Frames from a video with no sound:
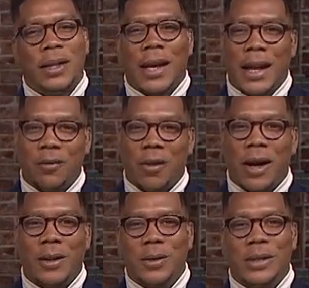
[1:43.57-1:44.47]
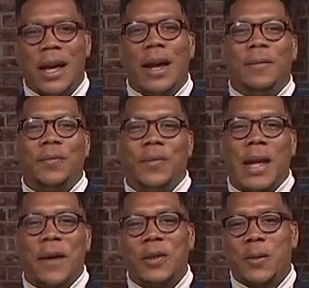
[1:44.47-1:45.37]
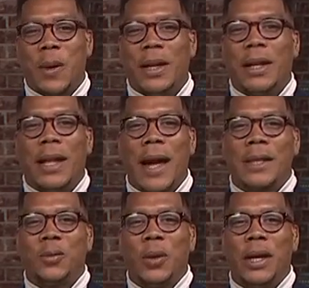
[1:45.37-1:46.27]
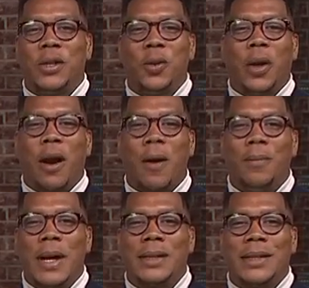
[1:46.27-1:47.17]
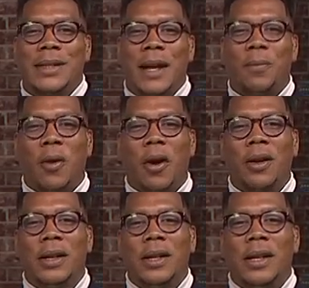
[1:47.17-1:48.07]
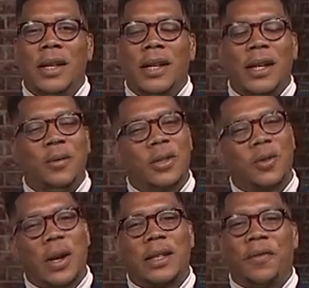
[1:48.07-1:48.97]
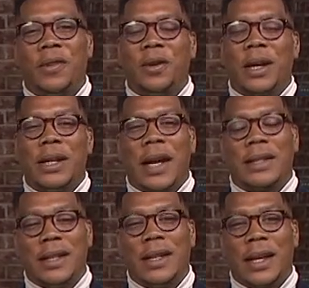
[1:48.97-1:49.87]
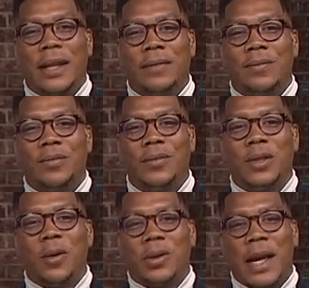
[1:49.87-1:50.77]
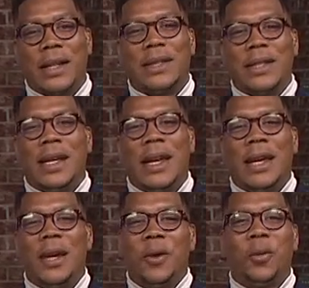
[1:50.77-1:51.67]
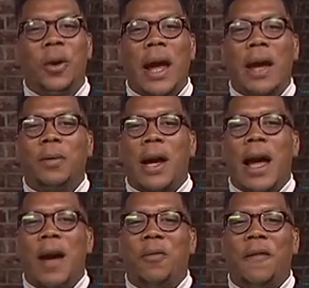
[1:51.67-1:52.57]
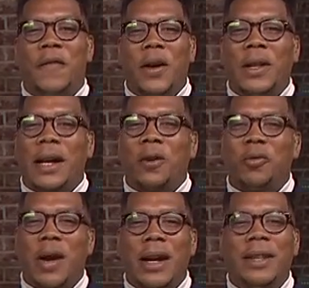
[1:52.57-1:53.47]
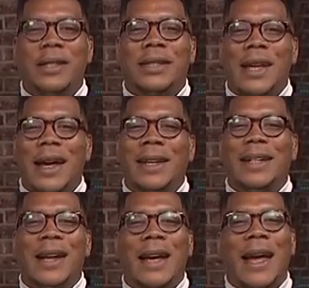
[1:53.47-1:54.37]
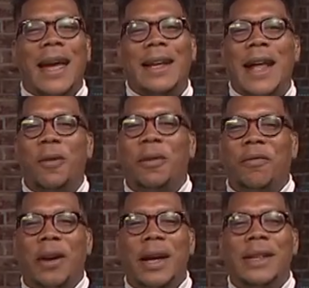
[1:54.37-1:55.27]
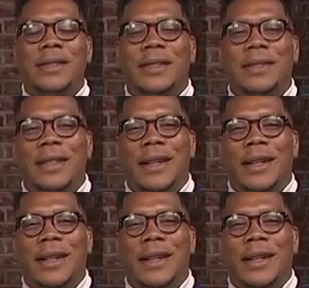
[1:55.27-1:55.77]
came right on time. After spending the last week doing our best to stay apart, it was great to feel connected again. So thanks to D, we were able to have what felt like a regular Saturday night hanging out with friends,